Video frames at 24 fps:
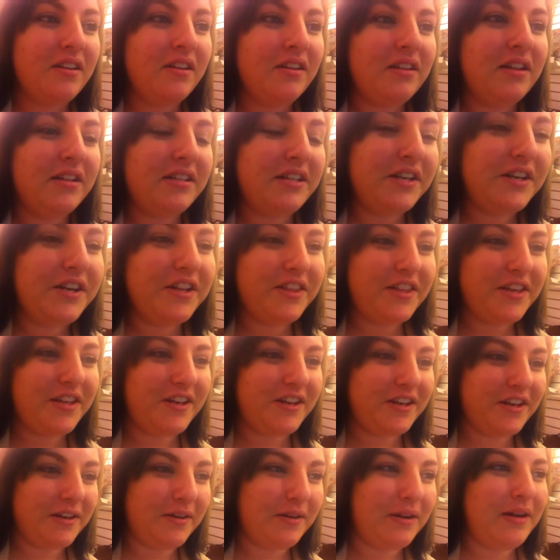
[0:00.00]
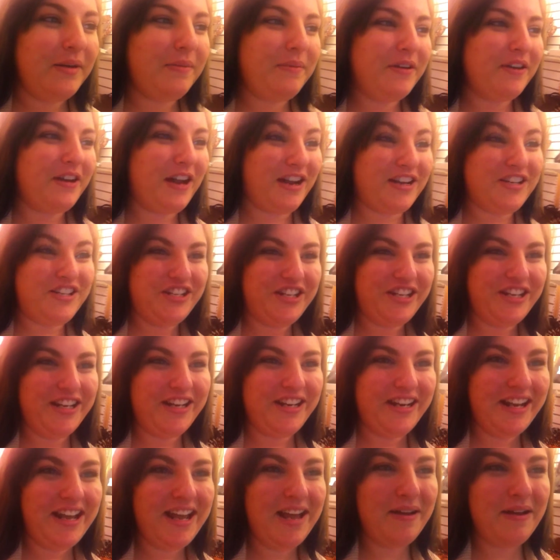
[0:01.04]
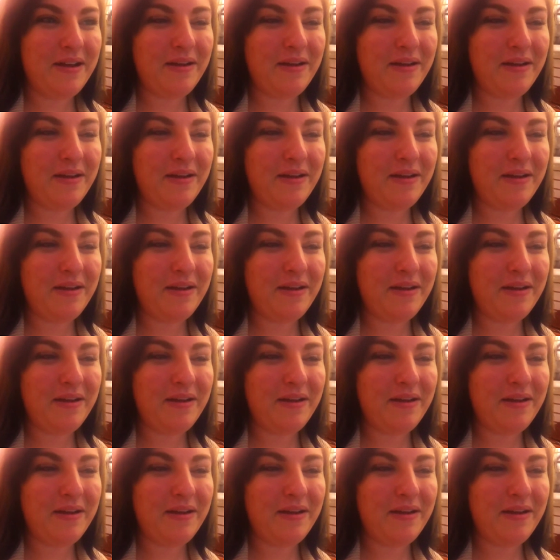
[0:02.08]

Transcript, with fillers: the dinner theater production